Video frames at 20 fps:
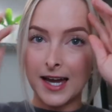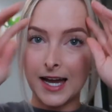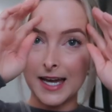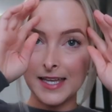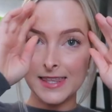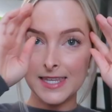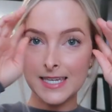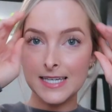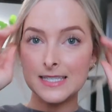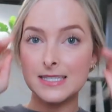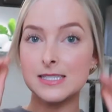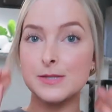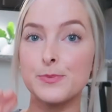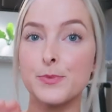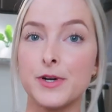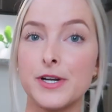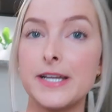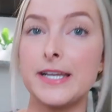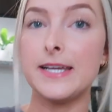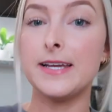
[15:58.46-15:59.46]
I think it's
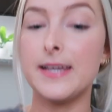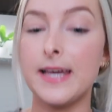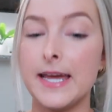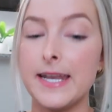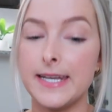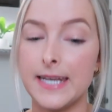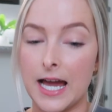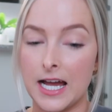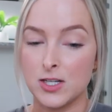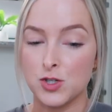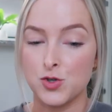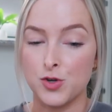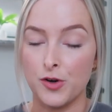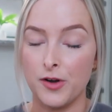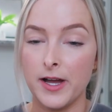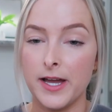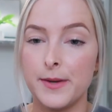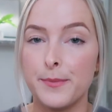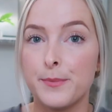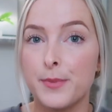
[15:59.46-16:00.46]
pretty and
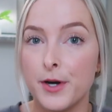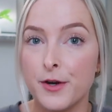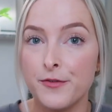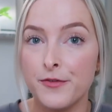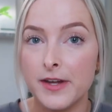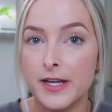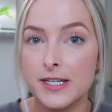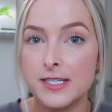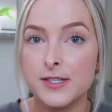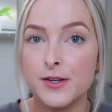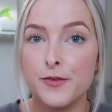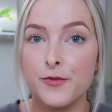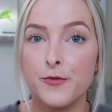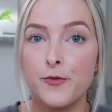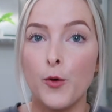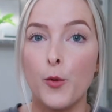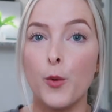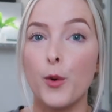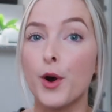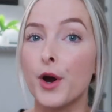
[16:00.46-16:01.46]
natural and perfect
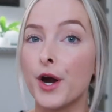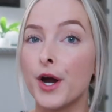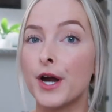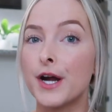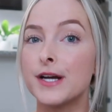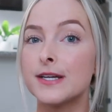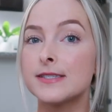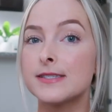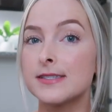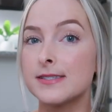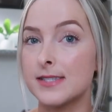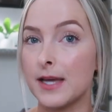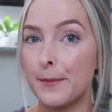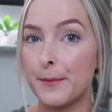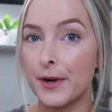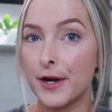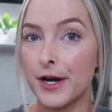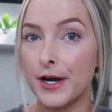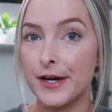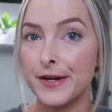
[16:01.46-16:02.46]
for
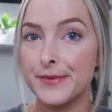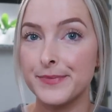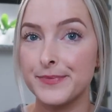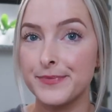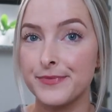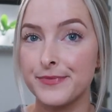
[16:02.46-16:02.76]
summer